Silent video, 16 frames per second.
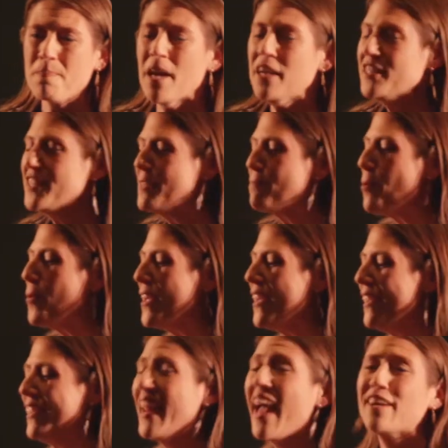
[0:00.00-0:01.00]
You see,
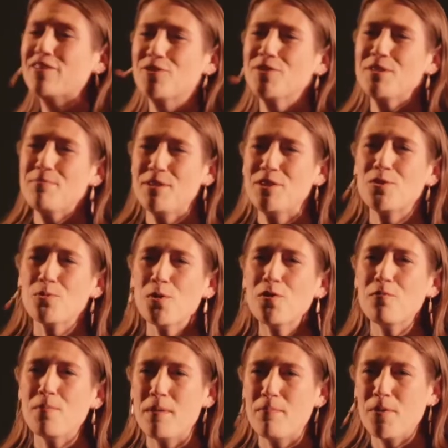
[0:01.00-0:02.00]
Mohegan actually means
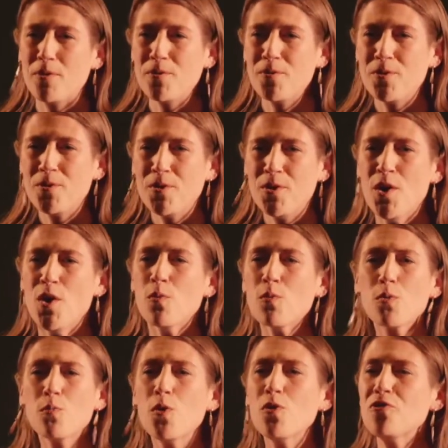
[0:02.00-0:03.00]
wolf people.
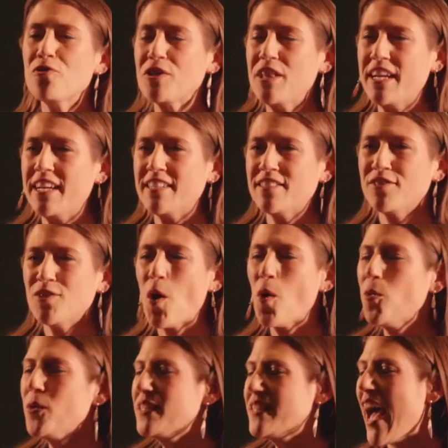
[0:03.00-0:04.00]
We're wolf clan,
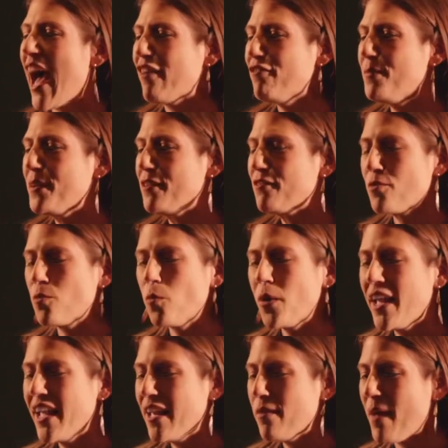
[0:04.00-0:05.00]
always have been from
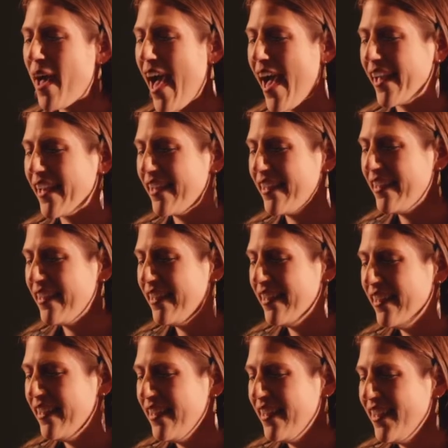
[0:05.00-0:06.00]
way back.
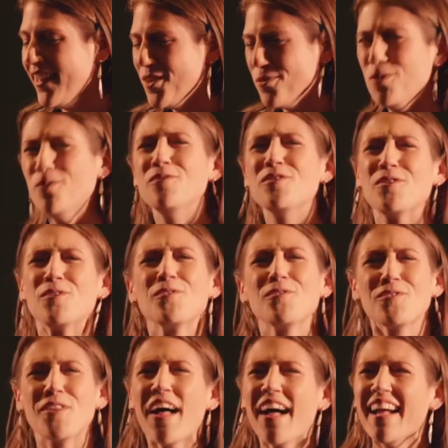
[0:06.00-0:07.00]
Wolves don't
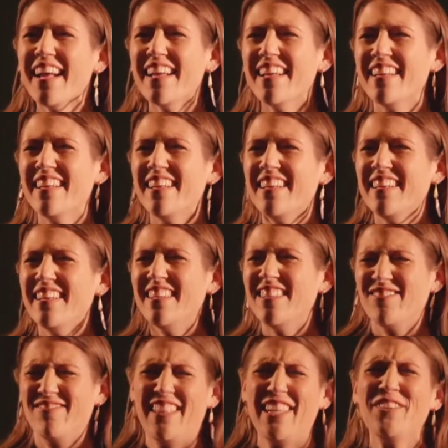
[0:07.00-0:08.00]
fly.
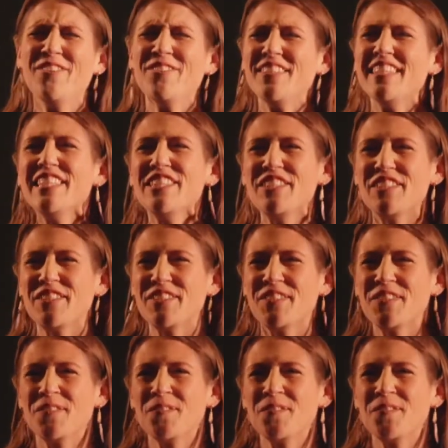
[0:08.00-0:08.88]
They don't need to.